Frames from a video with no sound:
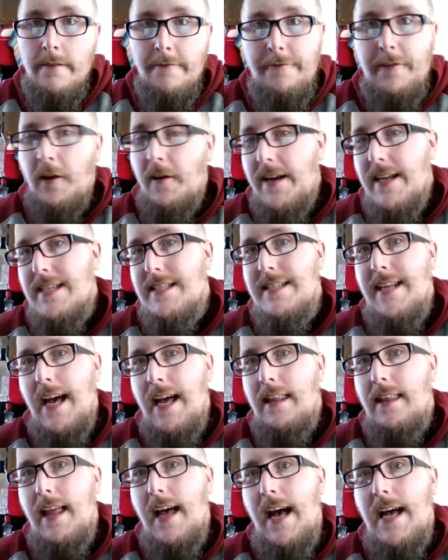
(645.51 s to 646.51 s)
Fury has
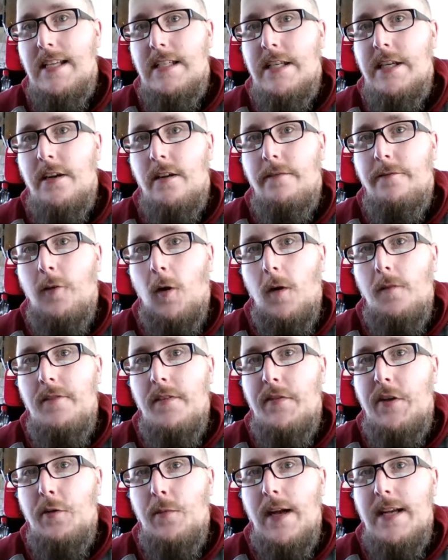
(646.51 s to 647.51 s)
not lost here in
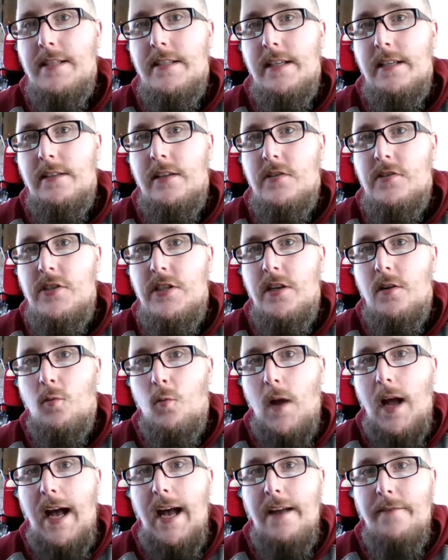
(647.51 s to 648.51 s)
450 Wrestling since she
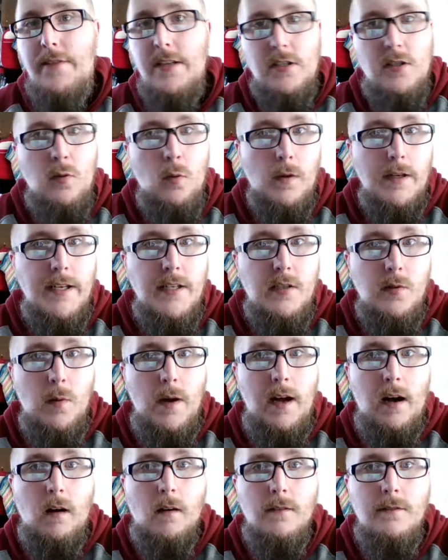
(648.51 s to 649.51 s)
arrived in
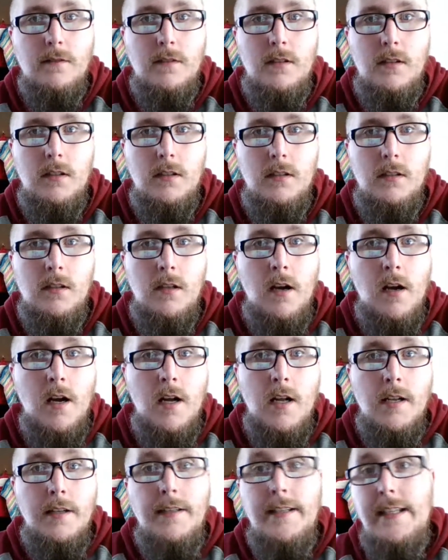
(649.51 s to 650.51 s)
2012.
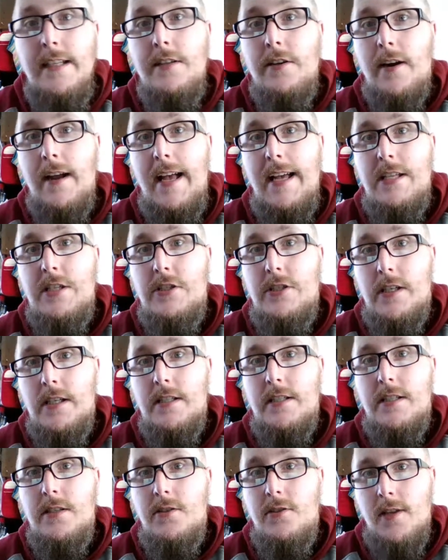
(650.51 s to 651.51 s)
Neither has
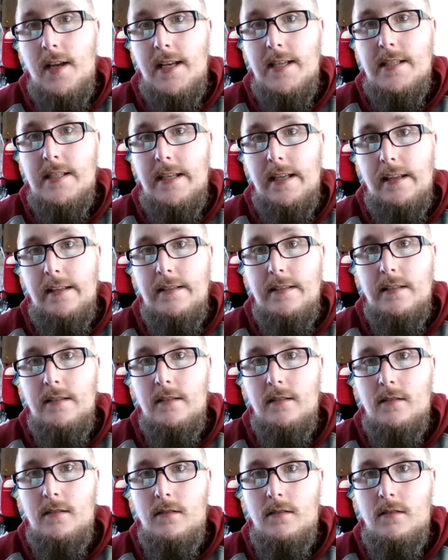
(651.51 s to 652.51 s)
Justin Justice.
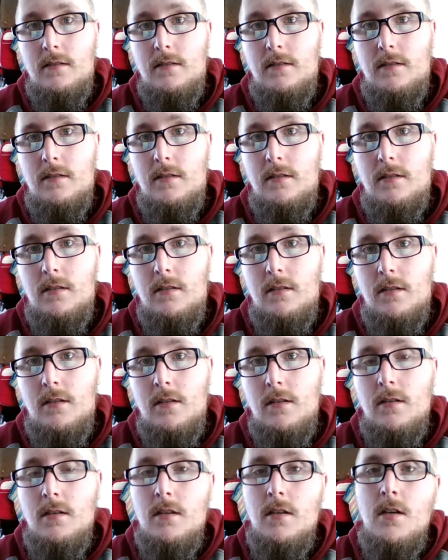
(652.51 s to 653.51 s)

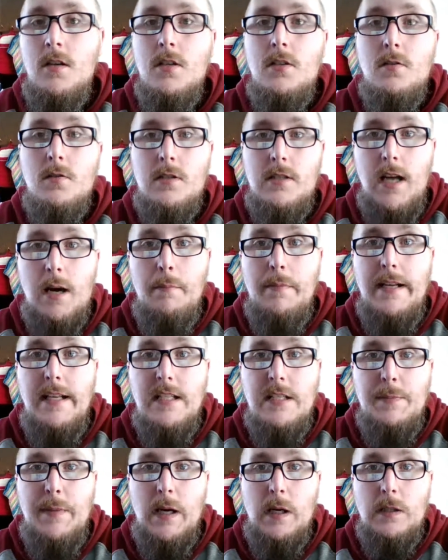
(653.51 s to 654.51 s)
So somebody
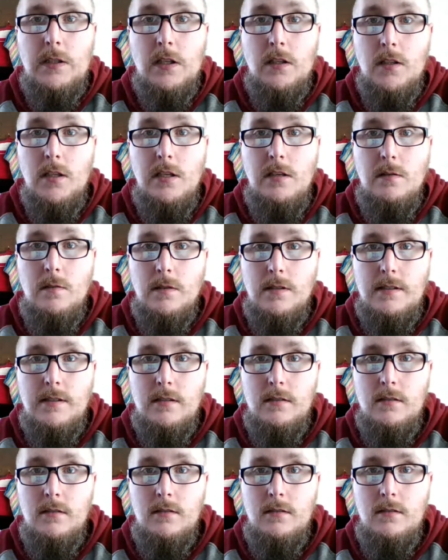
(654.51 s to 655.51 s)
is about to
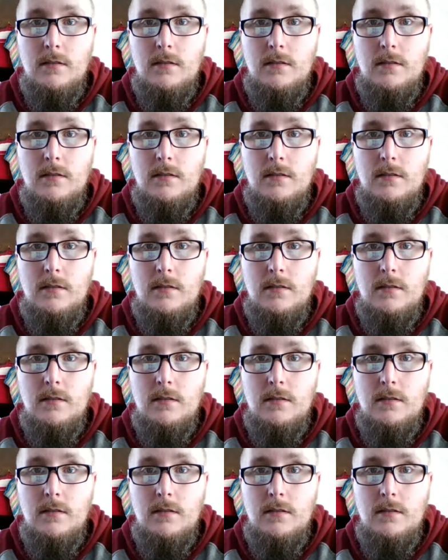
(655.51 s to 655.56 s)
lose.